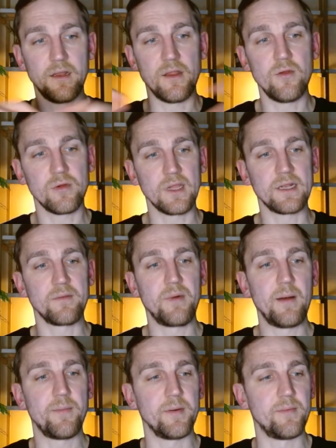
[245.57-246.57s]
and the newsletter
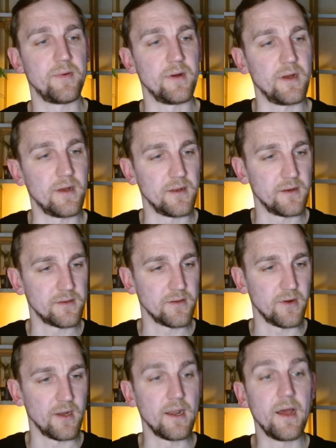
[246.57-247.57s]
pop-up,
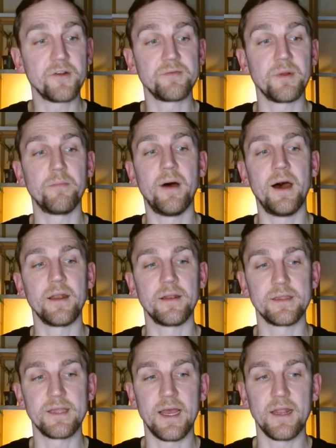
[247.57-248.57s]
sorry, announcement bar
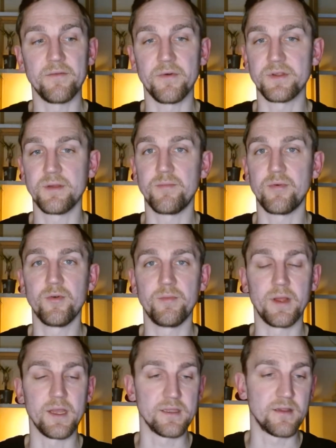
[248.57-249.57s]
design was improved
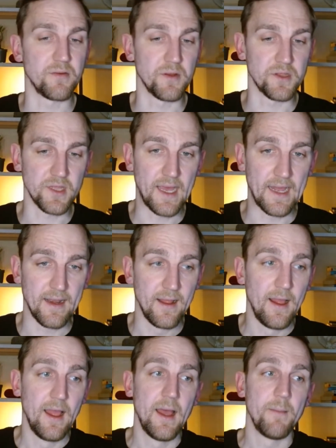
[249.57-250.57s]
because it was sad.
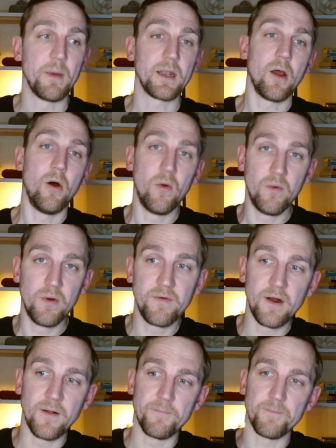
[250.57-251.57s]
But
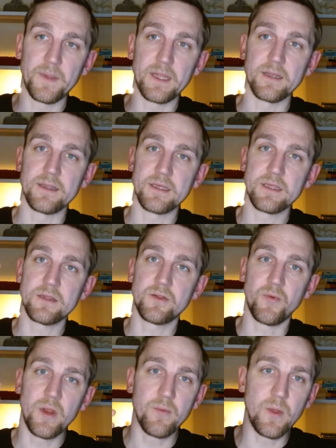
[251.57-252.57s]
overall, in this
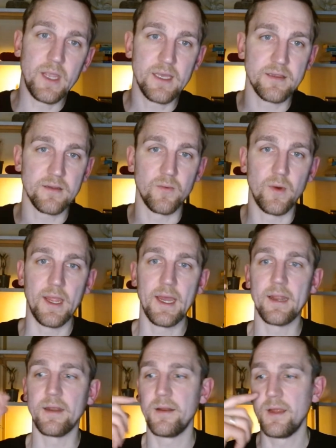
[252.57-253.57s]
3 weeks, we
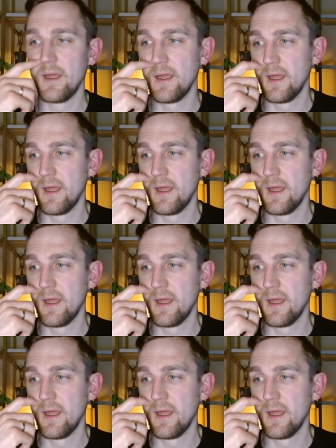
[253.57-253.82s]
had